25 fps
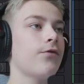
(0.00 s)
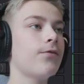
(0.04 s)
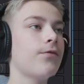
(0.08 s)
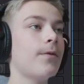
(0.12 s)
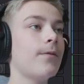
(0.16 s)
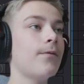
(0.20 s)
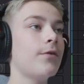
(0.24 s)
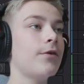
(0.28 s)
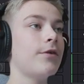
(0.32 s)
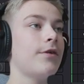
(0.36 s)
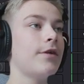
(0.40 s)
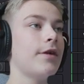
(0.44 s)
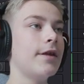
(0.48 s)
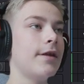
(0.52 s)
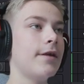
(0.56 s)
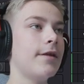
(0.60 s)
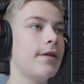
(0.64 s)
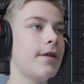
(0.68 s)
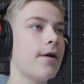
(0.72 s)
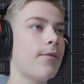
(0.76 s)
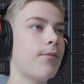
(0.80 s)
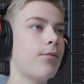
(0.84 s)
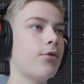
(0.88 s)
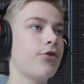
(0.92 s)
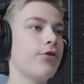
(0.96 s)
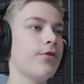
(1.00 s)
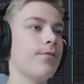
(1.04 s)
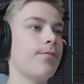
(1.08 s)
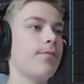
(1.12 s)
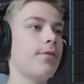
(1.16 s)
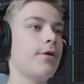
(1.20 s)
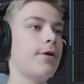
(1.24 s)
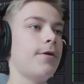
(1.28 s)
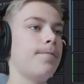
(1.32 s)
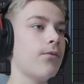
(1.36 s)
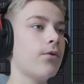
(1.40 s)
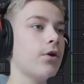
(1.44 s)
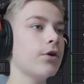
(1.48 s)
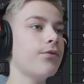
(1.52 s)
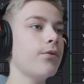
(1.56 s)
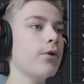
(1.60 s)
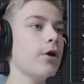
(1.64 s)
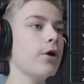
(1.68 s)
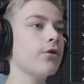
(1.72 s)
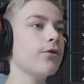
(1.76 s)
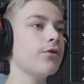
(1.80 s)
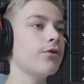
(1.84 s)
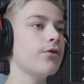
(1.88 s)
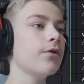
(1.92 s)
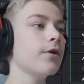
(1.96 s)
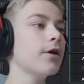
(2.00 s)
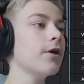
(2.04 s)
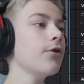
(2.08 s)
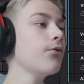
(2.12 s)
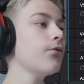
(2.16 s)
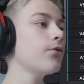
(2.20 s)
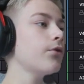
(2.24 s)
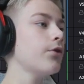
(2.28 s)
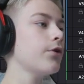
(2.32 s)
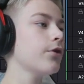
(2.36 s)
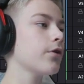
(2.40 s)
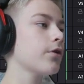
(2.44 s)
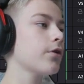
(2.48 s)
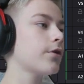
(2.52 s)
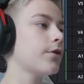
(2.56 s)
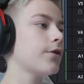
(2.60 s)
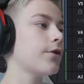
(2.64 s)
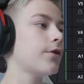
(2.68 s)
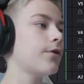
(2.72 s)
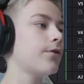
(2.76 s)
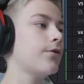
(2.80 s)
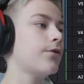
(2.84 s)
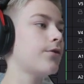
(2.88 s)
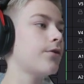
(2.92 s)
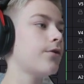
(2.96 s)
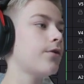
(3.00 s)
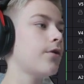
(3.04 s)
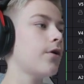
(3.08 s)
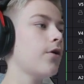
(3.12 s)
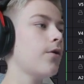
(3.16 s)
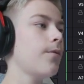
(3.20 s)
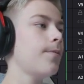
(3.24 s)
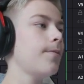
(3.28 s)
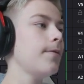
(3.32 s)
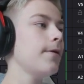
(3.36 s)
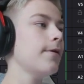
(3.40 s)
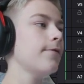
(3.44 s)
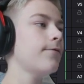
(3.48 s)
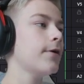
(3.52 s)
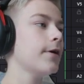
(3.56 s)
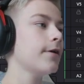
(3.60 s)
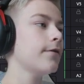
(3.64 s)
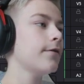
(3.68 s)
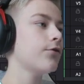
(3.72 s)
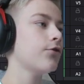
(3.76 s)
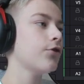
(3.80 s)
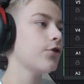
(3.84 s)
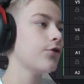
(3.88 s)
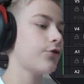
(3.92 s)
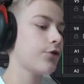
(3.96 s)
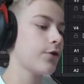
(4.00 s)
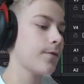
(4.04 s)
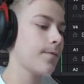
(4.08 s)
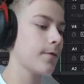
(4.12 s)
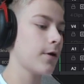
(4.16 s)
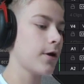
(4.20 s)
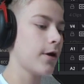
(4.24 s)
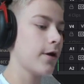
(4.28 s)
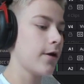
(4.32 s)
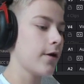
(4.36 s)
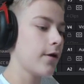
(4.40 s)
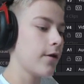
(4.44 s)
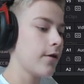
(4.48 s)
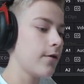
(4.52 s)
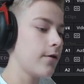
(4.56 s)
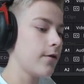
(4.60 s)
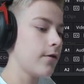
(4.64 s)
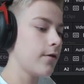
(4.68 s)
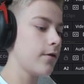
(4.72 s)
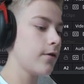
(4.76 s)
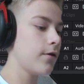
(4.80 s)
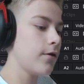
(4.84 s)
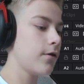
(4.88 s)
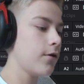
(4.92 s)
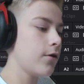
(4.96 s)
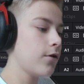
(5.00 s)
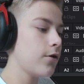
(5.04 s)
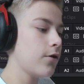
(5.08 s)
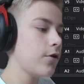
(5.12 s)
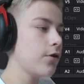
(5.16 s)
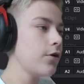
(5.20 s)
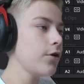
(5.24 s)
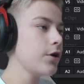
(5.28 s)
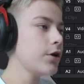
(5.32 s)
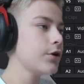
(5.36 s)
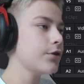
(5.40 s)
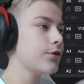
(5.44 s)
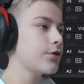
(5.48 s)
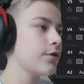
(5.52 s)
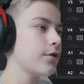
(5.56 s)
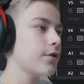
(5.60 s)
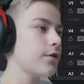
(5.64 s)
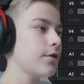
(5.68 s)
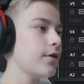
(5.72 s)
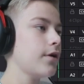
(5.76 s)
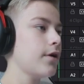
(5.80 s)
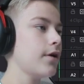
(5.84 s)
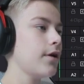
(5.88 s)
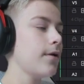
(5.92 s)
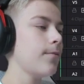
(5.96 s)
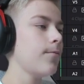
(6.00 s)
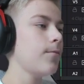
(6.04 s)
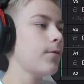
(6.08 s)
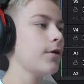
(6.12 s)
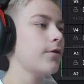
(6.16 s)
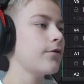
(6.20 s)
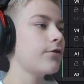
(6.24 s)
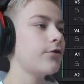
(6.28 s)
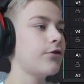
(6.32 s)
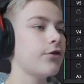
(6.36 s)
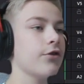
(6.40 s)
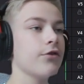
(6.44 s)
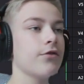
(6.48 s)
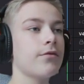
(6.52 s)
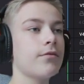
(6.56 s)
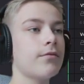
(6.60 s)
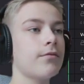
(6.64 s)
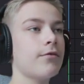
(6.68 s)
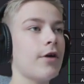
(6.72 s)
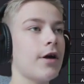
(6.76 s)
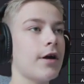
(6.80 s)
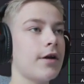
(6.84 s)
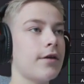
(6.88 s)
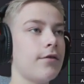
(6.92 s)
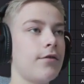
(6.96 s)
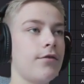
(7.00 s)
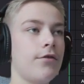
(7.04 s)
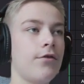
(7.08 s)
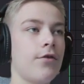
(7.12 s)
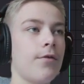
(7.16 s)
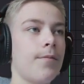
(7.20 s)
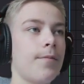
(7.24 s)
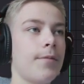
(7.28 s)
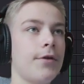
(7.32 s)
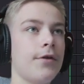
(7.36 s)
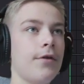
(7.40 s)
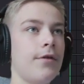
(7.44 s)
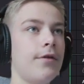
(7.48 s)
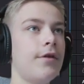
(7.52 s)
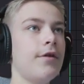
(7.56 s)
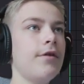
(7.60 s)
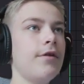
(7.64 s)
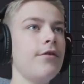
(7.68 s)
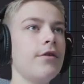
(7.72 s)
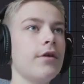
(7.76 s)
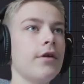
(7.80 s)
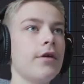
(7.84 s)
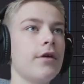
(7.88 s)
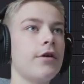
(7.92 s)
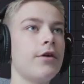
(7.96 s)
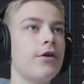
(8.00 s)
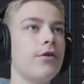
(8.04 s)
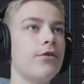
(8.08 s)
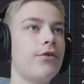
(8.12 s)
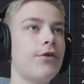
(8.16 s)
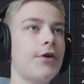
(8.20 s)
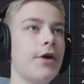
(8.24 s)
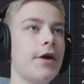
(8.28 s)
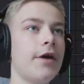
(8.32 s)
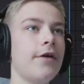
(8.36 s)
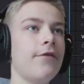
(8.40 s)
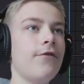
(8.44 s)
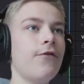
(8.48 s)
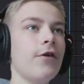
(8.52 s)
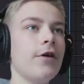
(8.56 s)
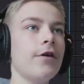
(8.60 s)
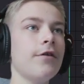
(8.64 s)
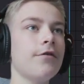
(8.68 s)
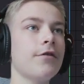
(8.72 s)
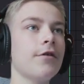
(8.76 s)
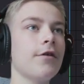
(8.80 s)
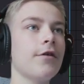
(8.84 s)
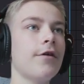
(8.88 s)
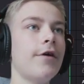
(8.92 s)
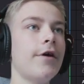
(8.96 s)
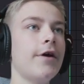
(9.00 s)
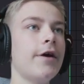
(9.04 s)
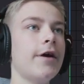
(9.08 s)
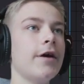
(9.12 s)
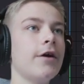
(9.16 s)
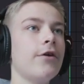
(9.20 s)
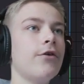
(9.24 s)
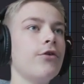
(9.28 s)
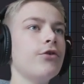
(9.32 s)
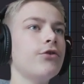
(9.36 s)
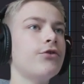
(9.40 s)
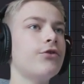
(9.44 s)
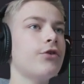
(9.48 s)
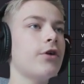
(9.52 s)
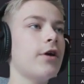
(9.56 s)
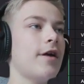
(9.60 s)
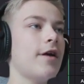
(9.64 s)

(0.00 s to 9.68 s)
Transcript: frame we see the numbers appear. What we're gonna do now, you're gonna go to Open Effects, search up looks and basically just drag and drop it on this. Go to effects, go to